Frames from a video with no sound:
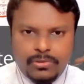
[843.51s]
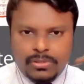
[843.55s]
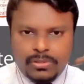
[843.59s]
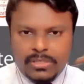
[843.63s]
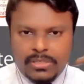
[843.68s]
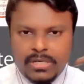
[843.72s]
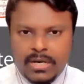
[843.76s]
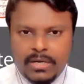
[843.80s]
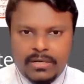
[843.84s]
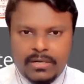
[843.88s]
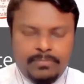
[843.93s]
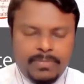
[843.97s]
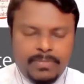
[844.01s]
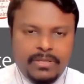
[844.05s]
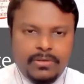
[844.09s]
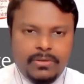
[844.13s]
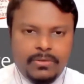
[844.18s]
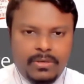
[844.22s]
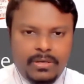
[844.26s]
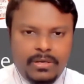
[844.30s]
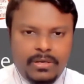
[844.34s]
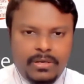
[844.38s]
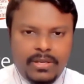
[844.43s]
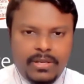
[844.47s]
to start my
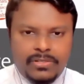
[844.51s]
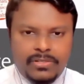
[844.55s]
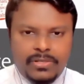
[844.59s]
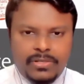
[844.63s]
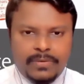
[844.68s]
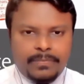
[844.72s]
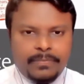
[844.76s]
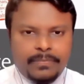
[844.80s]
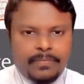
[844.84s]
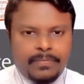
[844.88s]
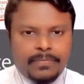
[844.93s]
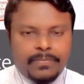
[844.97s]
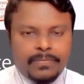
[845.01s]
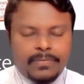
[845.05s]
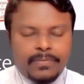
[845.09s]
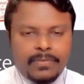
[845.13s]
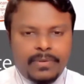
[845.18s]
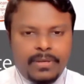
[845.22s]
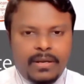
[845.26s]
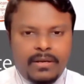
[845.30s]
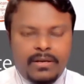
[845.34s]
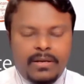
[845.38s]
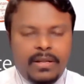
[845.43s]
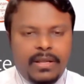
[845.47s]
urination,
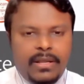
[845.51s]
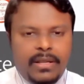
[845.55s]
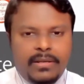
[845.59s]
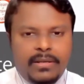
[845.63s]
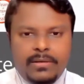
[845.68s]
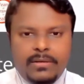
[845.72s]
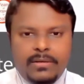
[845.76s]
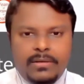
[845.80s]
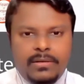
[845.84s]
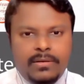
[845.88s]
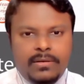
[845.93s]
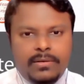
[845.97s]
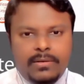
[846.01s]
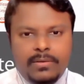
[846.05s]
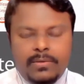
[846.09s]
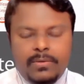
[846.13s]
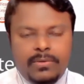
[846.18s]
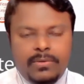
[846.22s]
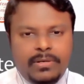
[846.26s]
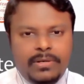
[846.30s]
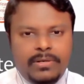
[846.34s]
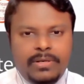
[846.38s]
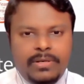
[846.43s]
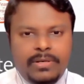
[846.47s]
unlike
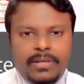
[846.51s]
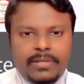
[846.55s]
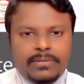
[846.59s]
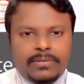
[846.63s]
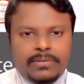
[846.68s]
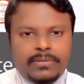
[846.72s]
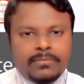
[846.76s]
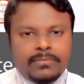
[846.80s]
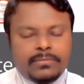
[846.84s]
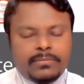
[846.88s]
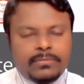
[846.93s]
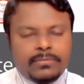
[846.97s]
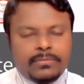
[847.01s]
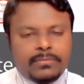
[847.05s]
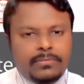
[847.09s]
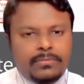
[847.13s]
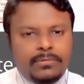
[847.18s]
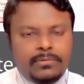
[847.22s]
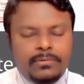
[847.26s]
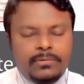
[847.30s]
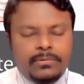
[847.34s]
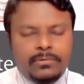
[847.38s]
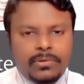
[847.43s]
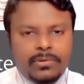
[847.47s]
olden days.
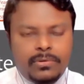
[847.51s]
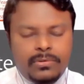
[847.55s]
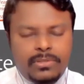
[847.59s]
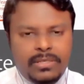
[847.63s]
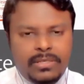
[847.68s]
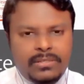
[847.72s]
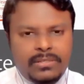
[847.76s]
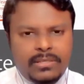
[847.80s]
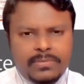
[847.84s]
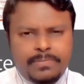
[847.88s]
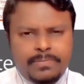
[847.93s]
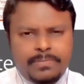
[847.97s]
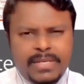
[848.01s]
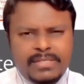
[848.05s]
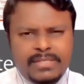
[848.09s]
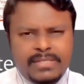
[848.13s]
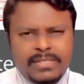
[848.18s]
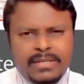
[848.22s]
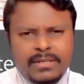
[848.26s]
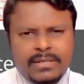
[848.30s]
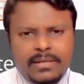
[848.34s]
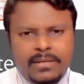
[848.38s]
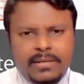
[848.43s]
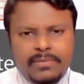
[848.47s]
So this is
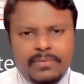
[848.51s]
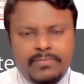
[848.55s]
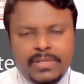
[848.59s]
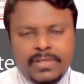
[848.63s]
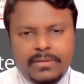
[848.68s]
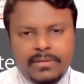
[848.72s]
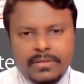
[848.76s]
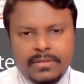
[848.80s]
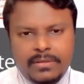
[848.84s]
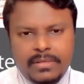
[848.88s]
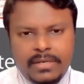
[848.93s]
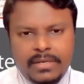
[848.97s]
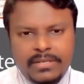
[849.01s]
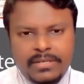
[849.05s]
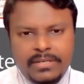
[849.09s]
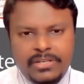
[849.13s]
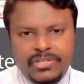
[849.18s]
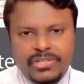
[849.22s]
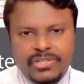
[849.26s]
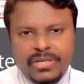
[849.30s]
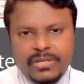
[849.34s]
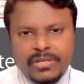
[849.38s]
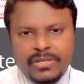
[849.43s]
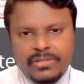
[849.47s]
basically with the
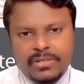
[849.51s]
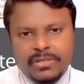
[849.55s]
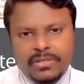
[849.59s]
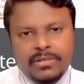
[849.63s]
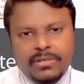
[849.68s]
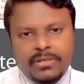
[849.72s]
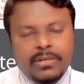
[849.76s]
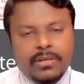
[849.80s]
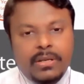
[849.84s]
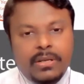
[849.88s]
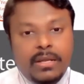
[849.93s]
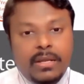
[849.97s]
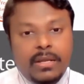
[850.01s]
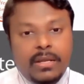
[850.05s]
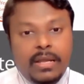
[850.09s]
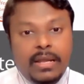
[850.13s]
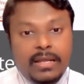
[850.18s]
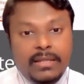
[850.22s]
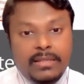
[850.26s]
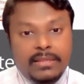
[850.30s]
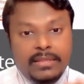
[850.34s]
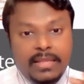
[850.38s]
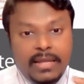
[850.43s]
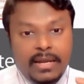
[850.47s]
initiation,
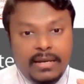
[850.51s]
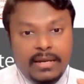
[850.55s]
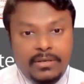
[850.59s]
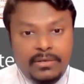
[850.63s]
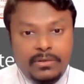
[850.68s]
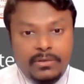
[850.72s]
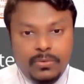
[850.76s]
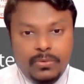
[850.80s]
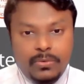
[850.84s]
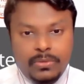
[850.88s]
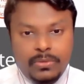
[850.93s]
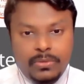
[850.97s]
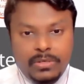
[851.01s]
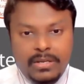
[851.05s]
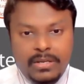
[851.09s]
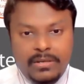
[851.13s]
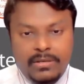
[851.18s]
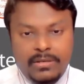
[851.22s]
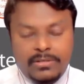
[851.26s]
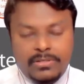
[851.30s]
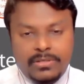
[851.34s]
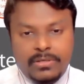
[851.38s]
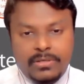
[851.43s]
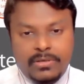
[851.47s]
and that
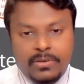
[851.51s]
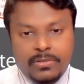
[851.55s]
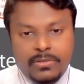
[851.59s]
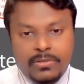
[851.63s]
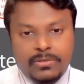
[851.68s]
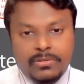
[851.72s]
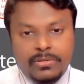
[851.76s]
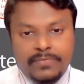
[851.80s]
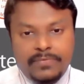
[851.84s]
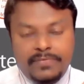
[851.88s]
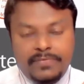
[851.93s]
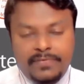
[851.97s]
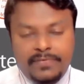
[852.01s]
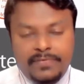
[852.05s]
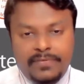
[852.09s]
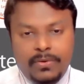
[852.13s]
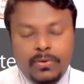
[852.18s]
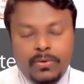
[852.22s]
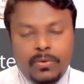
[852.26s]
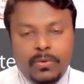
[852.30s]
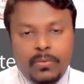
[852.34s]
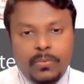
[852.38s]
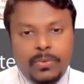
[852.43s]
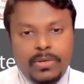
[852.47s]
urination also, the
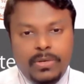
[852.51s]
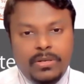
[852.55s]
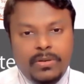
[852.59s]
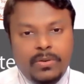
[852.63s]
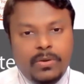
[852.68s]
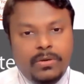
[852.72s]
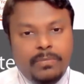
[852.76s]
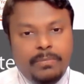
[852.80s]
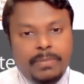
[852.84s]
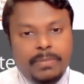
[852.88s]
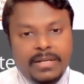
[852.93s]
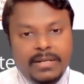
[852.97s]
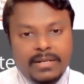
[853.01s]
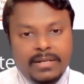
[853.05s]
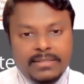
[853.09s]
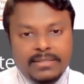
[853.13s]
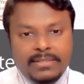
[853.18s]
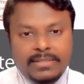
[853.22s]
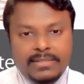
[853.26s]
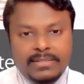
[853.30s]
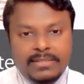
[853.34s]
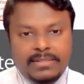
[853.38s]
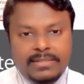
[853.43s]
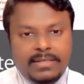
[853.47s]
flow will not be
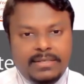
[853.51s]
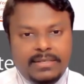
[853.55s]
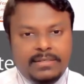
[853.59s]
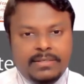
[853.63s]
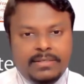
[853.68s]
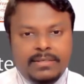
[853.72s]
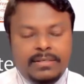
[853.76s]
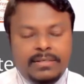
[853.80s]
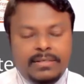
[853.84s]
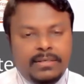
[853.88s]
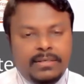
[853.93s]
consistent,